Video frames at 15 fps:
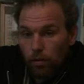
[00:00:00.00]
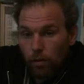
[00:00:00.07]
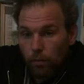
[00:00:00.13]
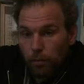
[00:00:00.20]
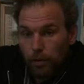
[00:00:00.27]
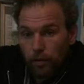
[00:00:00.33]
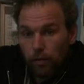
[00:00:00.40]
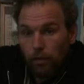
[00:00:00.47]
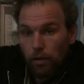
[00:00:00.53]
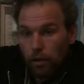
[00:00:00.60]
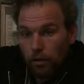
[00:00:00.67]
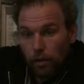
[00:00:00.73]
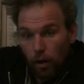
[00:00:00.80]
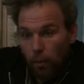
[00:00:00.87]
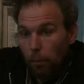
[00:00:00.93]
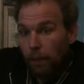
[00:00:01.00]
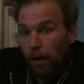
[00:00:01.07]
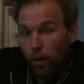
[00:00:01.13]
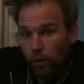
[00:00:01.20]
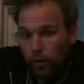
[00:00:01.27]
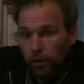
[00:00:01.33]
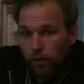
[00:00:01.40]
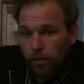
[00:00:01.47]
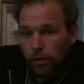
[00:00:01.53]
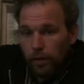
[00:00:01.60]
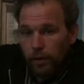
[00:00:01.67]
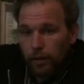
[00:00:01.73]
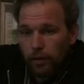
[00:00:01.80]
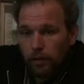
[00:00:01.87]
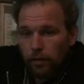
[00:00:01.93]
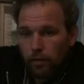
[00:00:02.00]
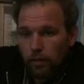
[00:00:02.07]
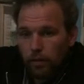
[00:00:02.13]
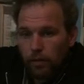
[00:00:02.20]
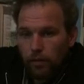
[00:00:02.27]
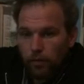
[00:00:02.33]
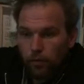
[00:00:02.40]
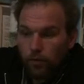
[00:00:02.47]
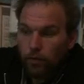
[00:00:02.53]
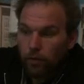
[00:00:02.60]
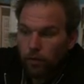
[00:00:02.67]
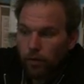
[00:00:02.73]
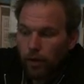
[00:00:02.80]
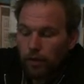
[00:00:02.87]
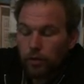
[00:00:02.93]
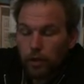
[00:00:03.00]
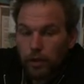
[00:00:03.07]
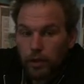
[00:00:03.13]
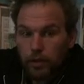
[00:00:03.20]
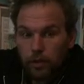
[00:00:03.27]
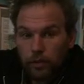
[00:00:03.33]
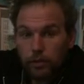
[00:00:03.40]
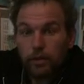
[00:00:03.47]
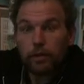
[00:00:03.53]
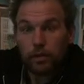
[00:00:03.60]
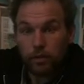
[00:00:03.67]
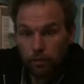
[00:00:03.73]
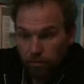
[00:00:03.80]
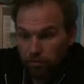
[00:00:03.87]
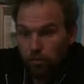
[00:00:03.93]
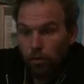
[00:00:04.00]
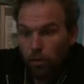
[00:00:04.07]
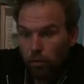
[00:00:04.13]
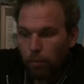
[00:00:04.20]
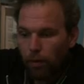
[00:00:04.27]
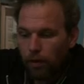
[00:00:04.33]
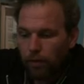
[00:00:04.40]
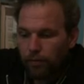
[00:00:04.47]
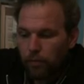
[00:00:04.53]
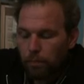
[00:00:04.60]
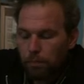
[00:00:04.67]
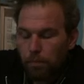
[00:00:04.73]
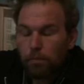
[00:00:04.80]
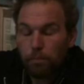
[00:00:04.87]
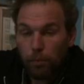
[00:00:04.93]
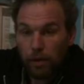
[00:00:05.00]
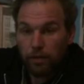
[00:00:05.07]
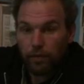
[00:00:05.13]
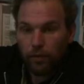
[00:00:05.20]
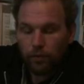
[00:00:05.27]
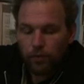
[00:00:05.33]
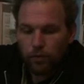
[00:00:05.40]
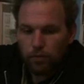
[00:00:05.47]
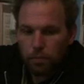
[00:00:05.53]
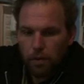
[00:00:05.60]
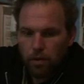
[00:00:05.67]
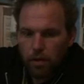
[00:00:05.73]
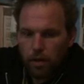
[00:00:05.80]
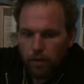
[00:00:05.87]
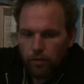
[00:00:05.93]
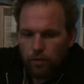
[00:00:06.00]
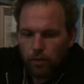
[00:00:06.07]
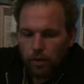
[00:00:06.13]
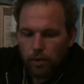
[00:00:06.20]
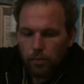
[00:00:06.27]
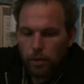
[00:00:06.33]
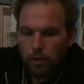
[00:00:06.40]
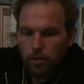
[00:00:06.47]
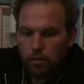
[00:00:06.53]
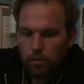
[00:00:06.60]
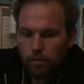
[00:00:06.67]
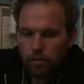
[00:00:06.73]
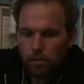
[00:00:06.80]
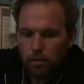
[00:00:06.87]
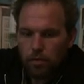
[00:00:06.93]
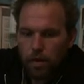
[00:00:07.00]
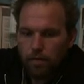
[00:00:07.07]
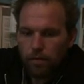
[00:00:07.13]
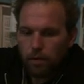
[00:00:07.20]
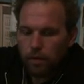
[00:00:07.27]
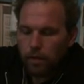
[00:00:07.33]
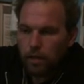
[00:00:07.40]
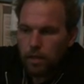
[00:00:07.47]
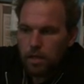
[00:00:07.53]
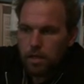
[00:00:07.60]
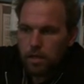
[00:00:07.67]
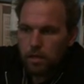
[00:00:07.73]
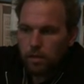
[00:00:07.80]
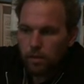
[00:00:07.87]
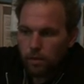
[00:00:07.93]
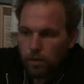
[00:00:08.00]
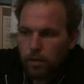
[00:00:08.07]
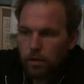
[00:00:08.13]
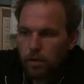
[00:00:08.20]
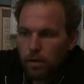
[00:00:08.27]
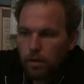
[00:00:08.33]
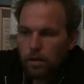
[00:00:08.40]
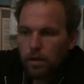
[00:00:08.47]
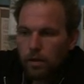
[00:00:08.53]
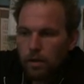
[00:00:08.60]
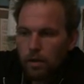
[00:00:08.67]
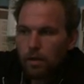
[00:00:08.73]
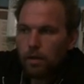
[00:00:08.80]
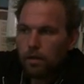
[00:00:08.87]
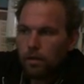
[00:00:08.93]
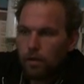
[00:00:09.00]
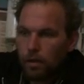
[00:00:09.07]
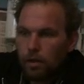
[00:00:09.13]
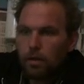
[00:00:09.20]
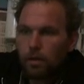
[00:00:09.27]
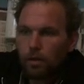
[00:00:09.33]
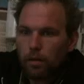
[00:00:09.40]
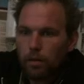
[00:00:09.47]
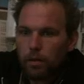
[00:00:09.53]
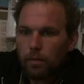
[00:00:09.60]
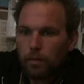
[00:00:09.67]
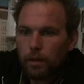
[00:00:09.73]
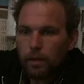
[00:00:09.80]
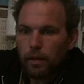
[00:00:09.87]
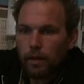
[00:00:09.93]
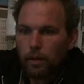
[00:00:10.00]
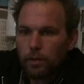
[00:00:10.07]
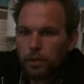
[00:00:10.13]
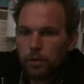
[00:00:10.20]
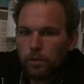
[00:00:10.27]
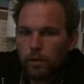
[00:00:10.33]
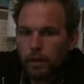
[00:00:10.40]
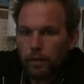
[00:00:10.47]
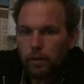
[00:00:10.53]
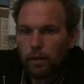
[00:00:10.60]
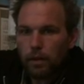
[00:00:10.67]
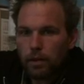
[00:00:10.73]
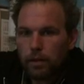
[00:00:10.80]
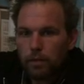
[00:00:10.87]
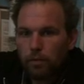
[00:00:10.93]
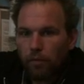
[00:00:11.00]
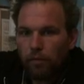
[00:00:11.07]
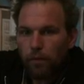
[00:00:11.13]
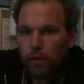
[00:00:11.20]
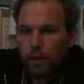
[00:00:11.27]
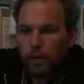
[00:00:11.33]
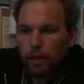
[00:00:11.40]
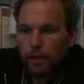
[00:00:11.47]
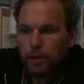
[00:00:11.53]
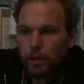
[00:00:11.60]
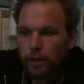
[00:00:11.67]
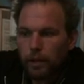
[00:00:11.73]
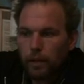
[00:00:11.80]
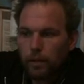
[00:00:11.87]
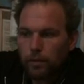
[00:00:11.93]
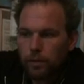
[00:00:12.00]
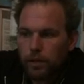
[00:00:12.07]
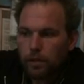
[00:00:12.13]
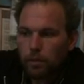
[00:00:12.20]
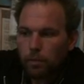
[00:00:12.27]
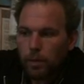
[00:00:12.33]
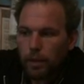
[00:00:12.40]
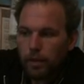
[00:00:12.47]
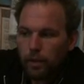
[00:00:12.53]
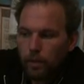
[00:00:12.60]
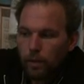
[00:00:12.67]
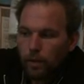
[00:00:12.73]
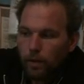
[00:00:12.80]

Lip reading: a bit about it, right? So congratulations, because of our previous experience. Like, I mean, you definitely need to learn what the hell's going on before you actually kill somebody.